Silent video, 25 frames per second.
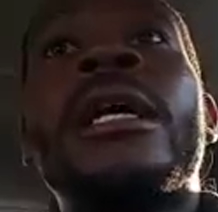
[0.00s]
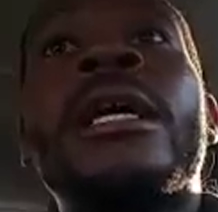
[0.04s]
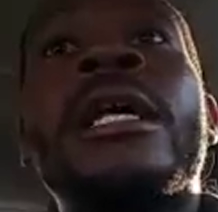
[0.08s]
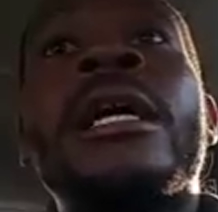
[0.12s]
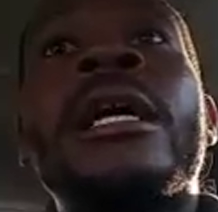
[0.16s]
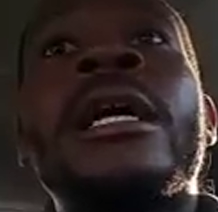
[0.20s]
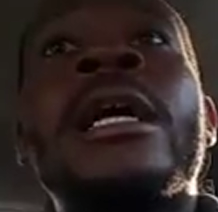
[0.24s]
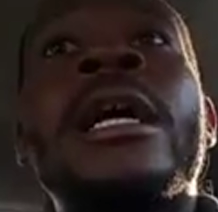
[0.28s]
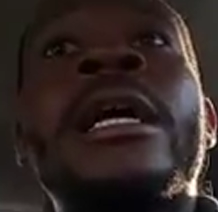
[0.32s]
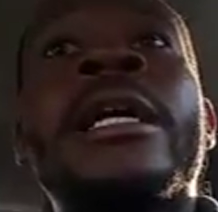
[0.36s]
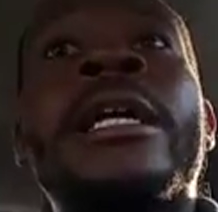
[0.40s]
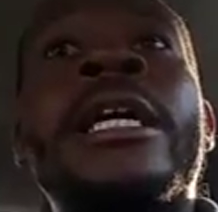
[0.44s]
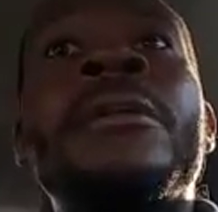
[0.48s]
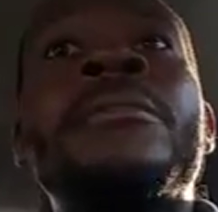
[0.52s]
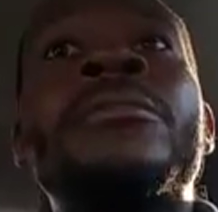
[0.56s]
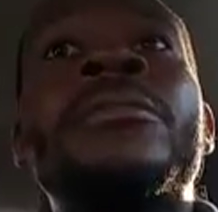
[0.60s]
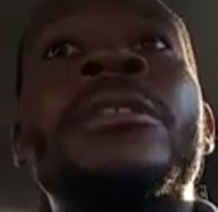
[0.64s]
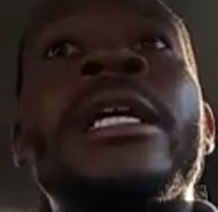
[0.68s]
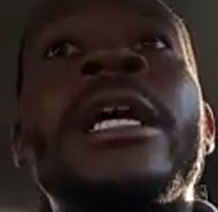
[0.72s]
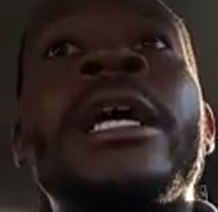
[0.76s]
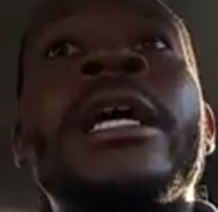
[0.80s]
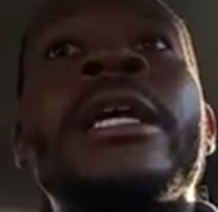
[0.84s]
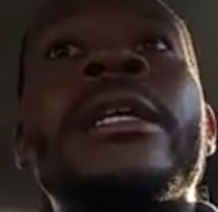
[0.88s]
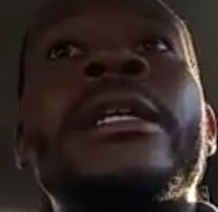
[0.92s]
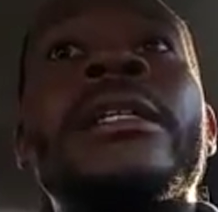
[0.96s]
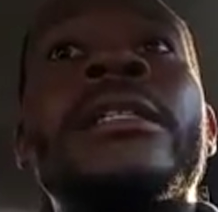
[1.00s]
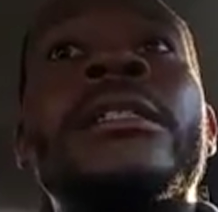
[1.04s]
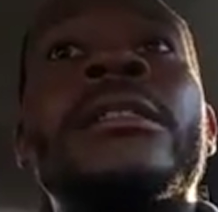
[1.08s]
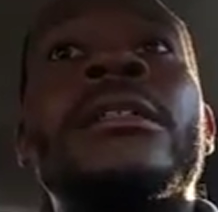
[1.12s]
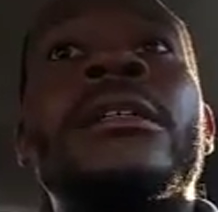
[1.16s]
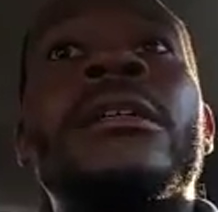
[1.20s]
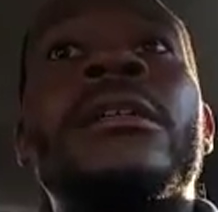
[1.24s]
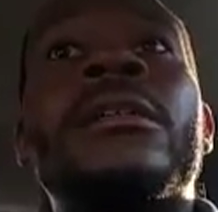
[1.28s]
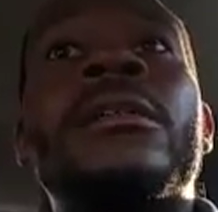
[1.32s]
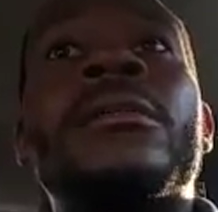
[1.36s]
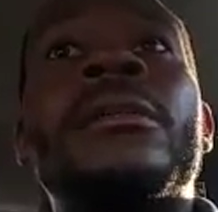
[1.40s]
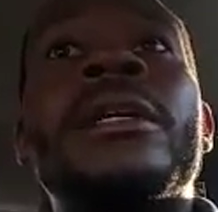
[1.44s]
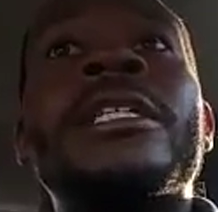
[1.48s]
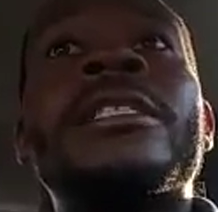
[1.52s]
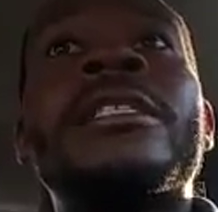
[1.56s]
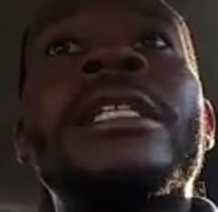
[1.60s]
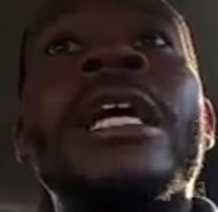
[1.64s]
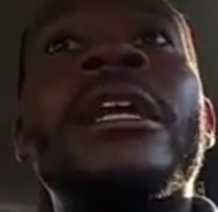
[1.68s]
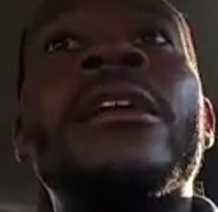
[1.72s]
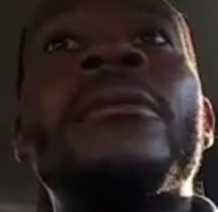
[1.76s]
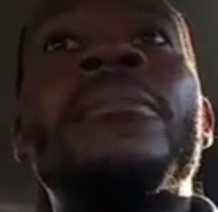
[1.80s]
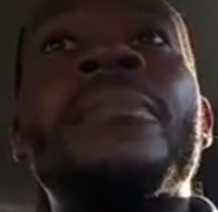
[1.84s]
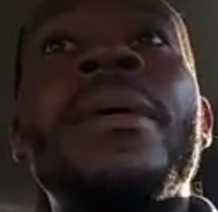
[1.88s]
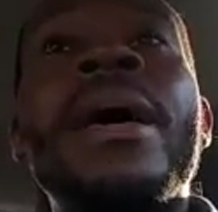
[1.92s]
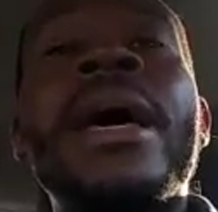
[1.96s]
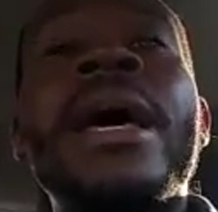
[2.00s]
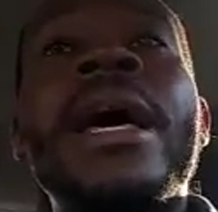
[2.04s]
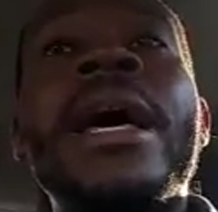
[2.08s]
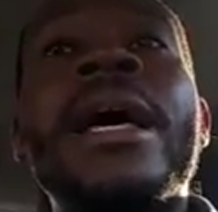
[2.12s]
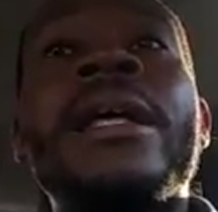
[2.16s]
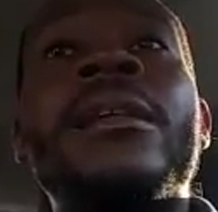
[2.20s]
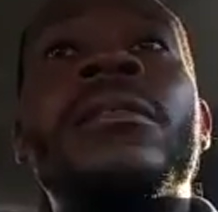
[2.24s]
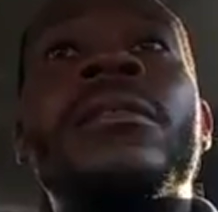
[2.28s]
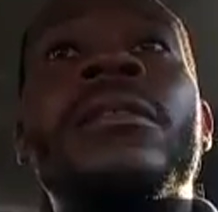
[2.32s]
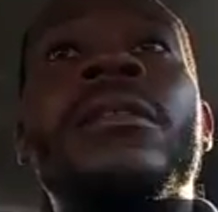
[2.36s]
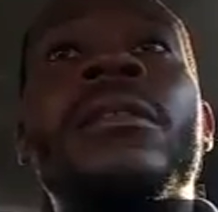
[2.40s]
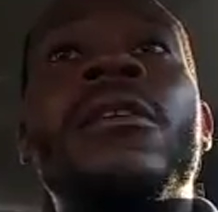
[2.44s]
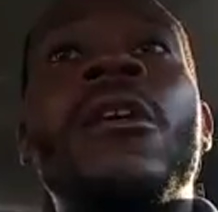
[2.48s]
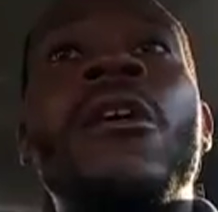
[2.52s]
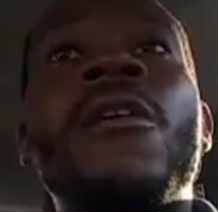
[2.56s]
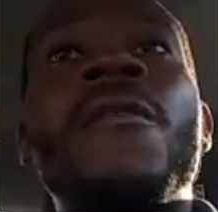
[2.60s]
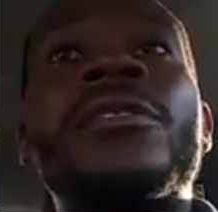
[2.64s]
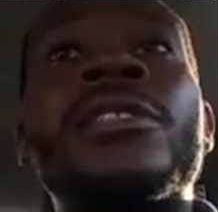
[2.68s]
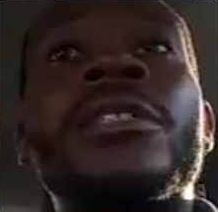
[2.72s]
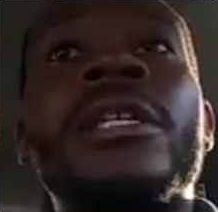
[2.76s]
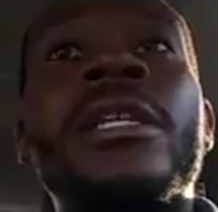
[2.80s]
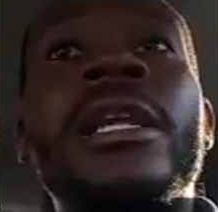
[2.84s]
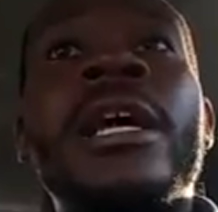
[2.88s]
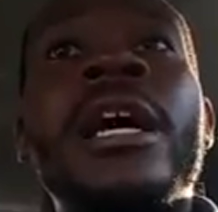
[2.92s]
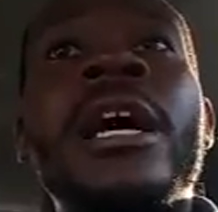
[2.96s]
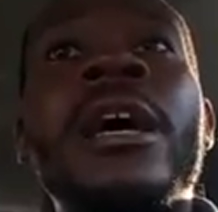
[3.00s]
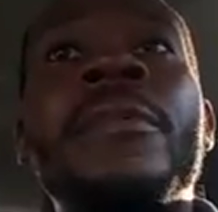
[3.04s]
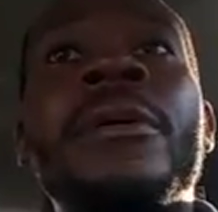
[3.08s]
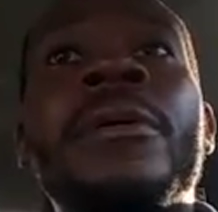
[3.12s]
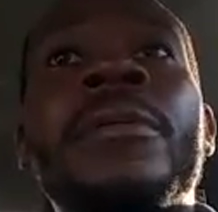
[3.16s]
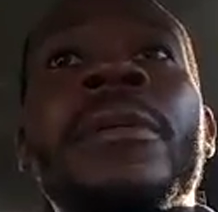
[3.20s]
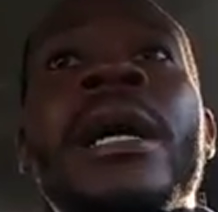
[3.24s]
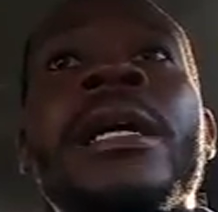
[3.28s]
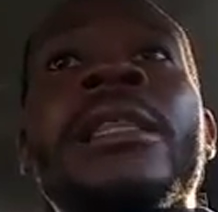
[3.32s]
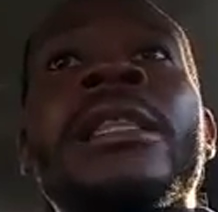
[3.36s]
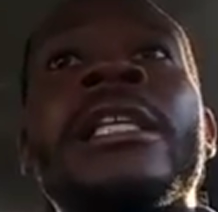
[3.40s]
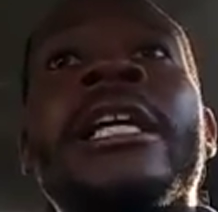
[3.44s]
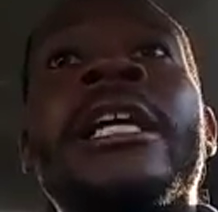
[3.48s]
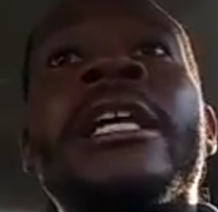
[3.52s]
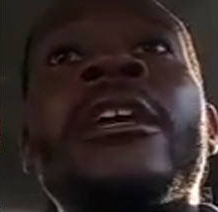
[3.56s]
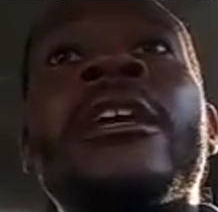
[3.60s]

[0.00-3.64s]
And I keep saying this. He's not a bad offensive lineman, but I